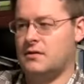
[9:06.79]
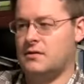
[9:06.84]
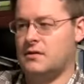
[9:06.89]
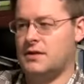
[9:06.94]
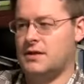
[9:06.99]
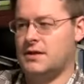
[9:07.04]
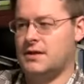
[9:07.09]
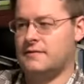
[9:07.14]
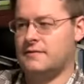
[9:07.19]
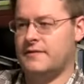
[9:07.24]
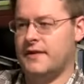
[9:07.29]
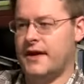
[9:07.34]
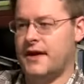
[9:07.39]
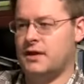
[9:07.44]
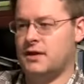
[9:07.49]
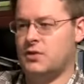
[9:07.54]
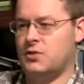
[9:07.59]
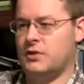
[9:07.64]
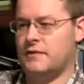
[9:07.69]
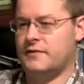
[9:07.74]
The
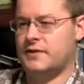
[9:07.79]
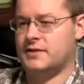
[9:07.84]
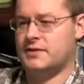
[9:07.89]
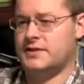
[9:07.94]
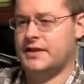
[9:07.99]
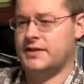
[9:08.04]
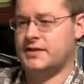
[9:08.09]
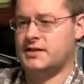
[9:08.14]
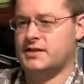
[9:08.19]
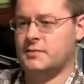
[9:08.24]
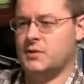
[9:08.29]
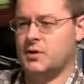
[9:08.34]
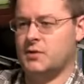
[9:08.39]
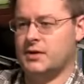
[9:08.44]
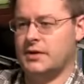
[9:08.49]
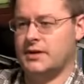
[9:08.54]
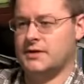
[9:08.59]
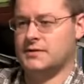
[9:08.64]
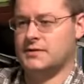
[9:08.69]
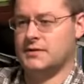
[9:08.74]
value of their
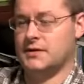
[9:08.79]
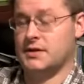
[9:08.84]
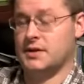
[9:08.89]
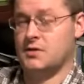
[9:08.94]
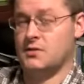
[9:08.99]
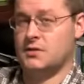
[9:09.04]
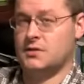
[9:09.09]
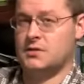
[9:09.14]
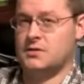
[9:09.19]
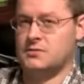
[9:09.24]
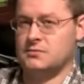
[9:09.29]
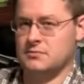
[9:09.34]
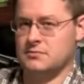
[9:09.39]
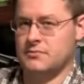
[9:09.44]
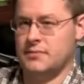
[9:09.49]
testimony isn't equal.